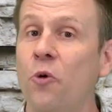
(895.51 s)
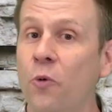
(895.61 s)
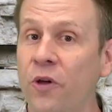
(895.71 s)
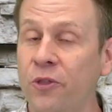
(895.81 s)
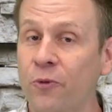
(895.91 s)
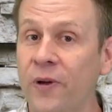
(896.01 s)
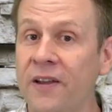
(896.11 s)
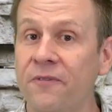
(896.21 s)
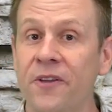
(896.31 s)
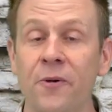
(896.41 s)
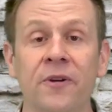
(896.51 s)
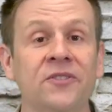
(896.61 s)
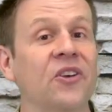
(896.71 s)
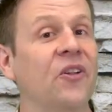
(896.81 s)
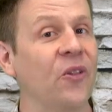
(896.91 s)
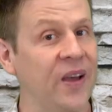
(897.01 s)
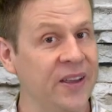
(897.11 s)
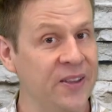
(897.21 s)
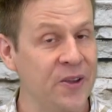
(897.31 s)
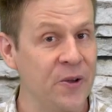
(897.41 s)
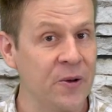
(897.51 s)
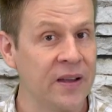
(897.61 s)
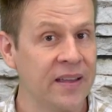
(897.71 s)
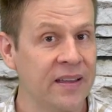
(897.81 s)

with great viewers like you.